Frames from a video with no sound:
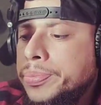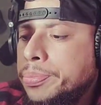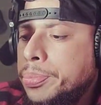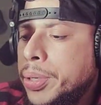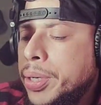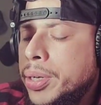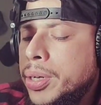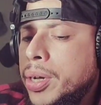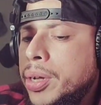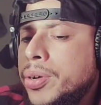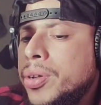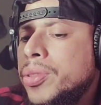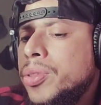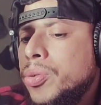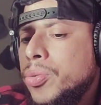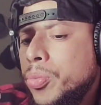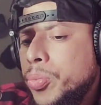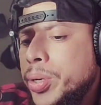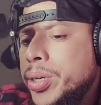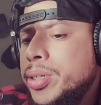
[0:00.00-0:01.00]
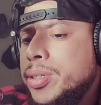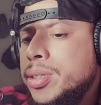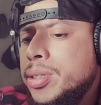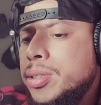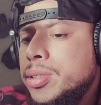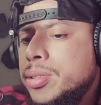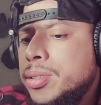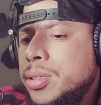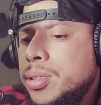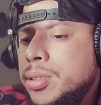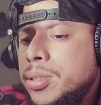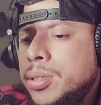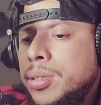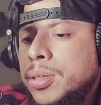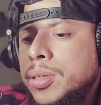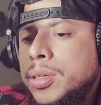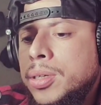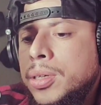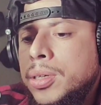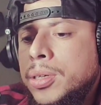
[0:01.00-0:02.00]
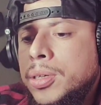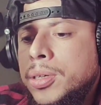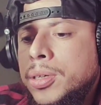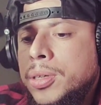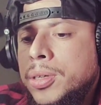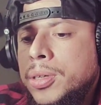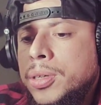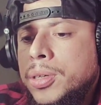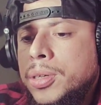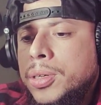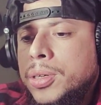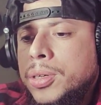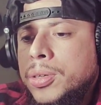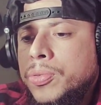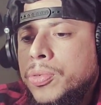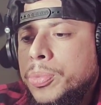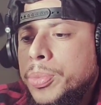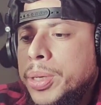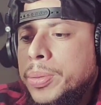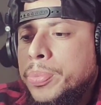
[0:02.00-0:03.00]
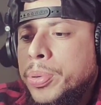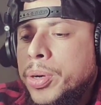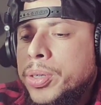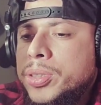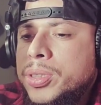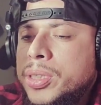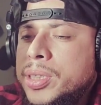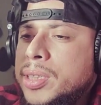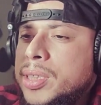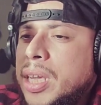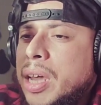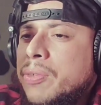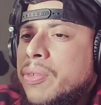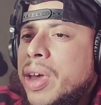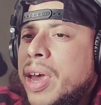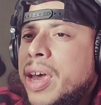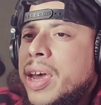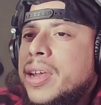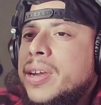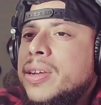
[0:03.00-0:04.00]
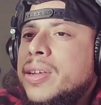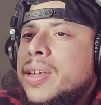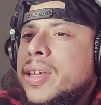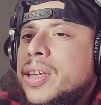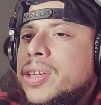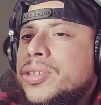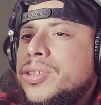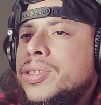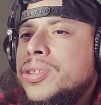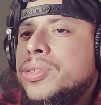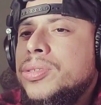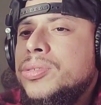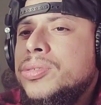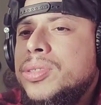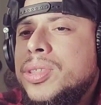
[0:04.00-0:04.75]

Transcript: But another reason for me personally is I've had issues,